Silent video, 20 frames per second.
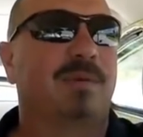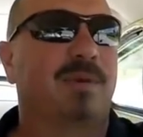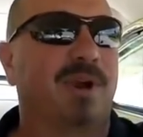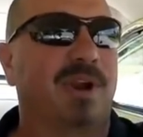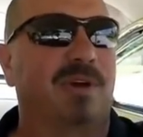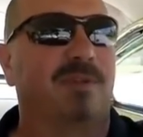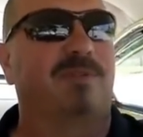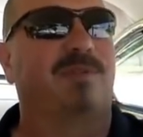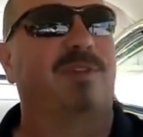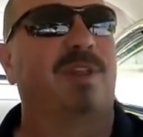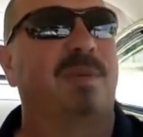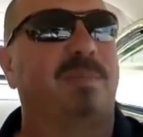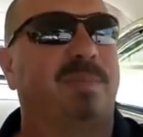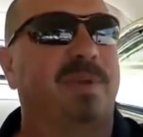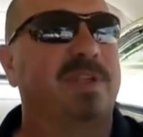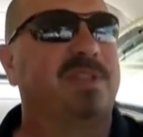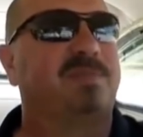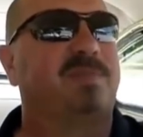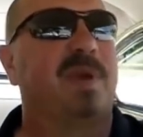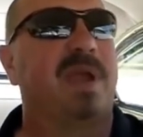And we're going to flip
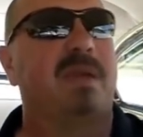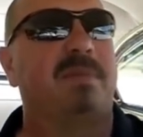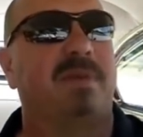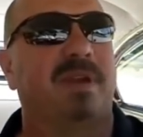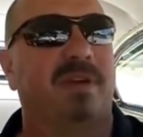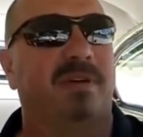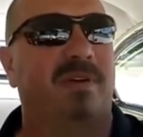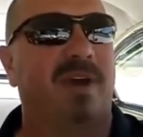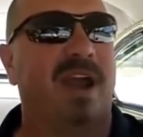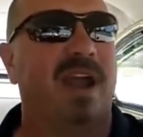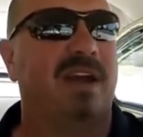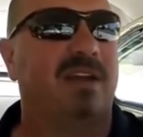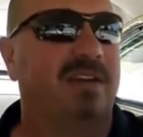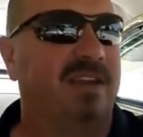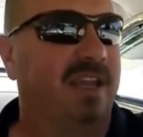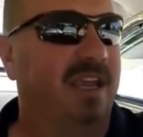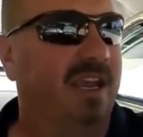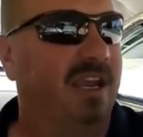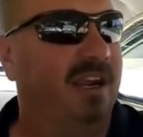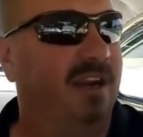this baby
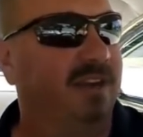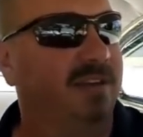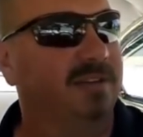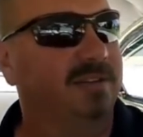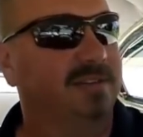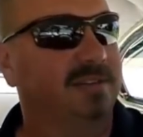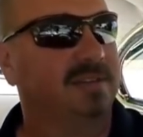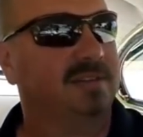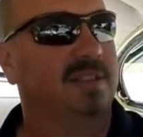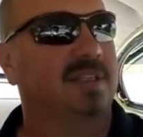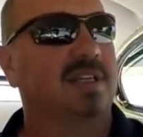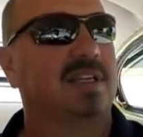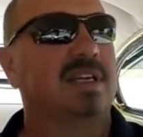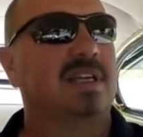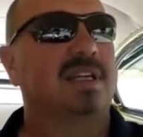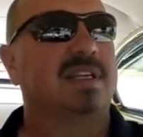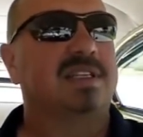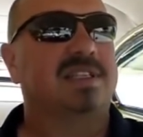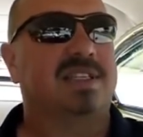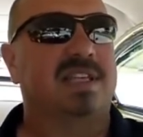around here.
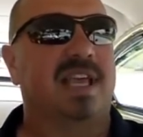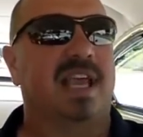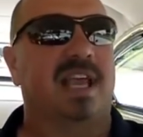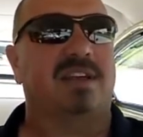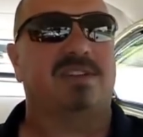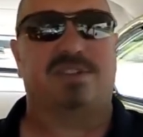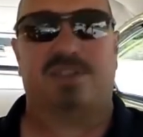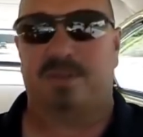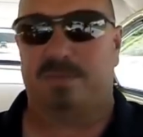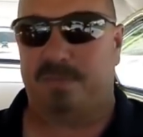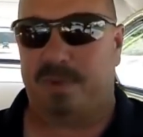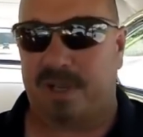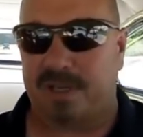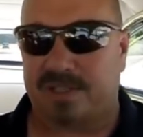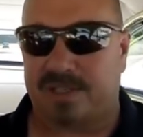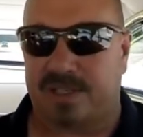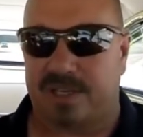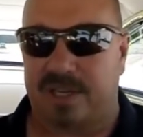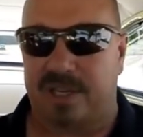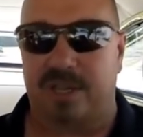See how she
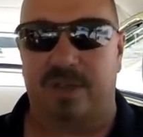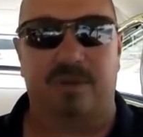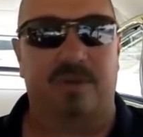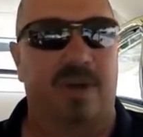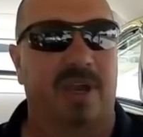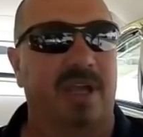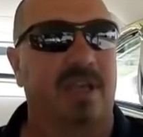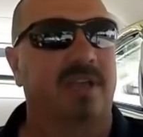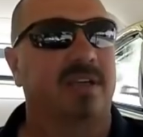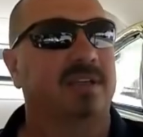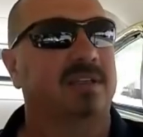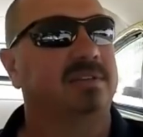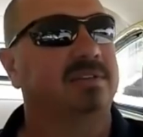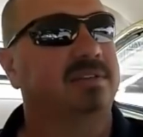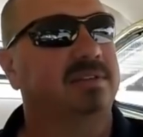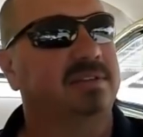busts a Yui.